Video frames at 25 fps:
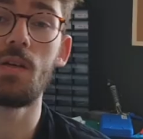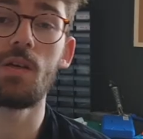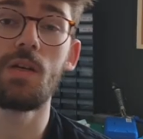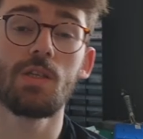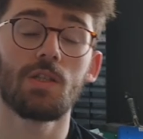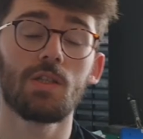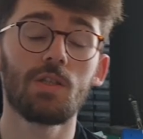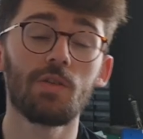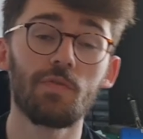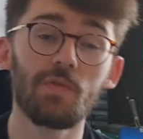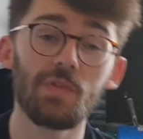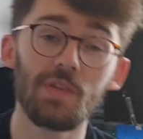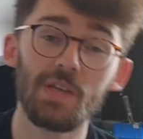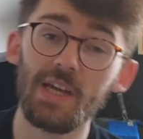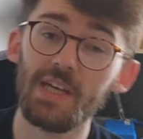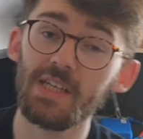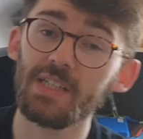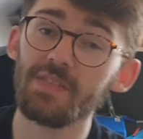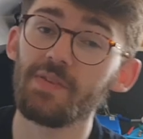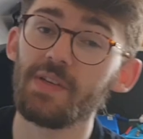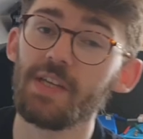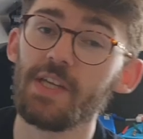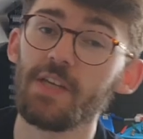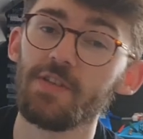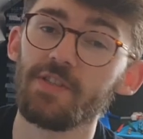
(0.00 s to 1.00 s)
So for the next
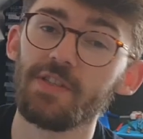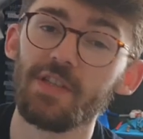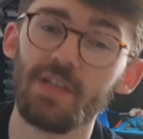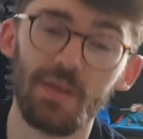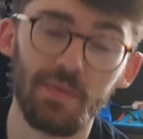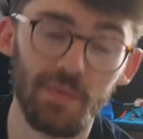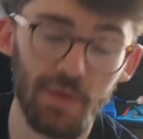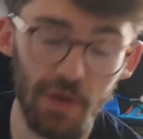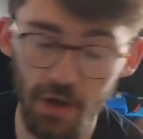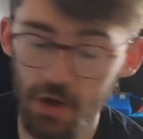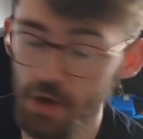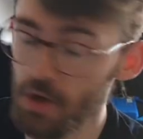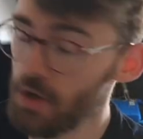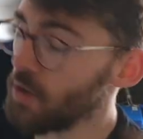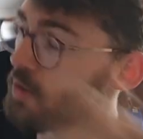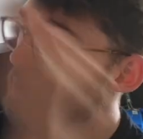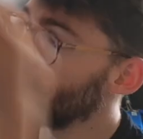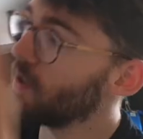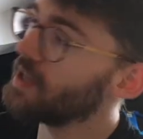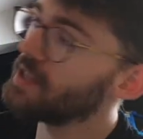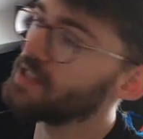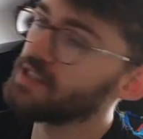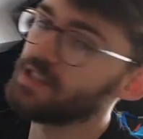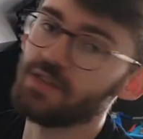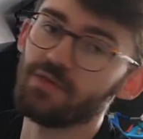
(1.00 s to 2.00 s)
video, it's going to be a whole
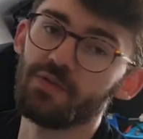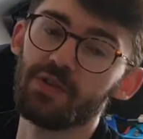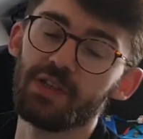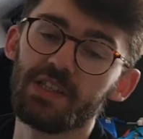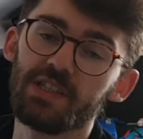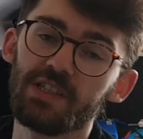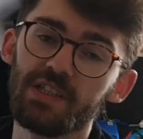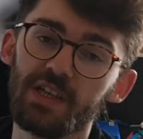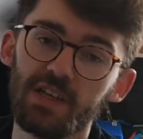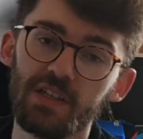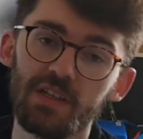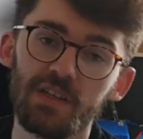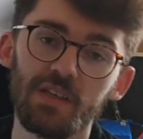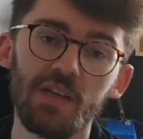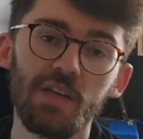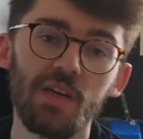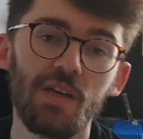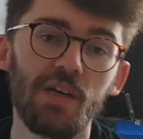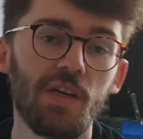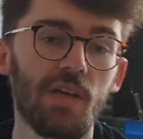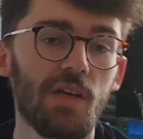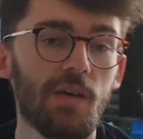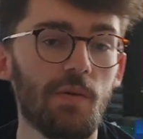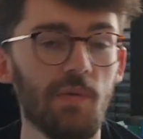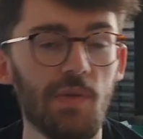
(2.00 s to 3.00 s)
engine redesign
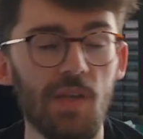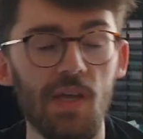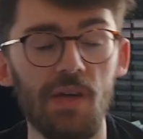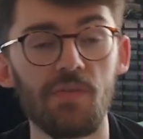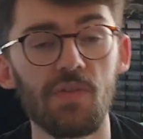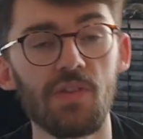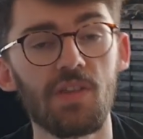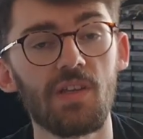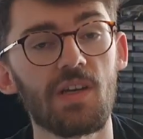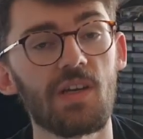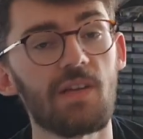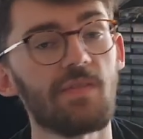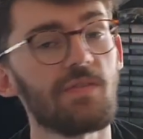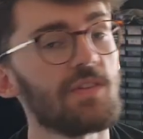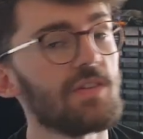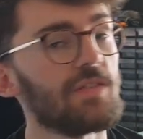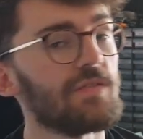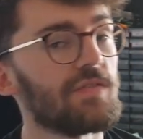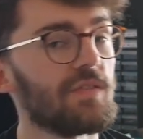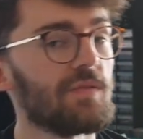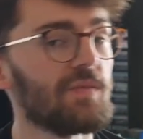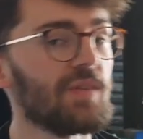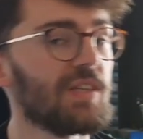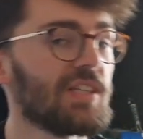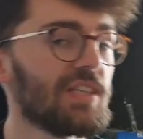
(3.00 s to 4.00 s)
with everything I've learned
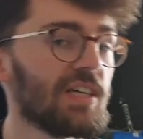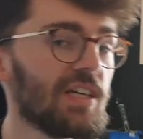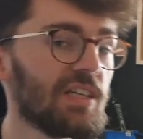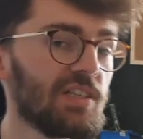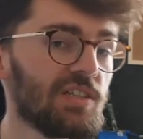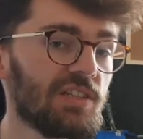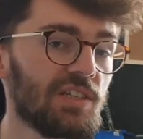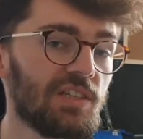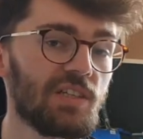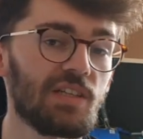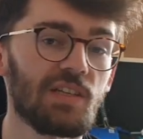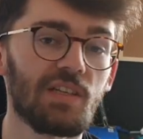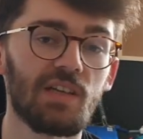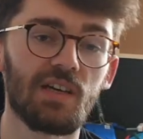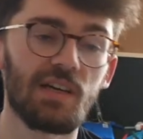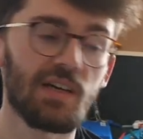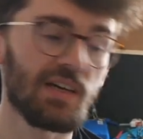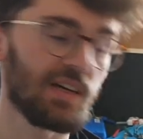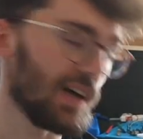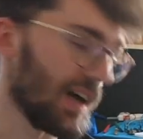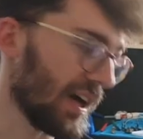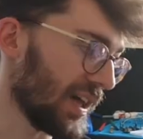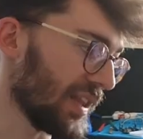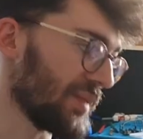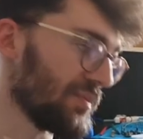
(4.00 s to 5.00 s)
from this engine
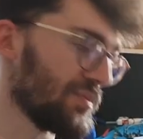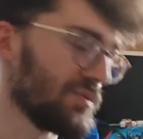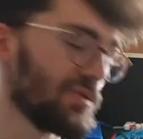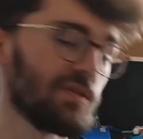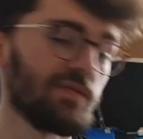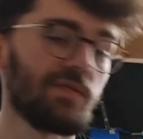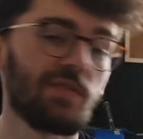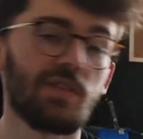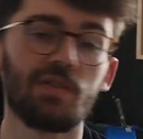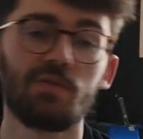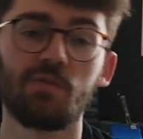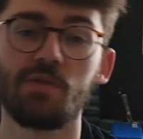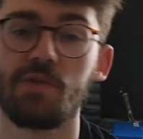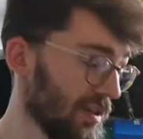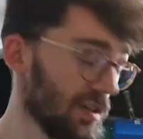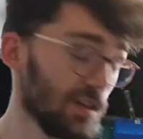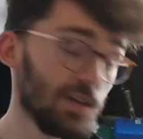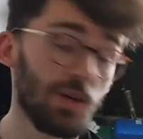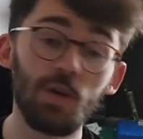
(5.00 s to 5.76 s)
and the previous one.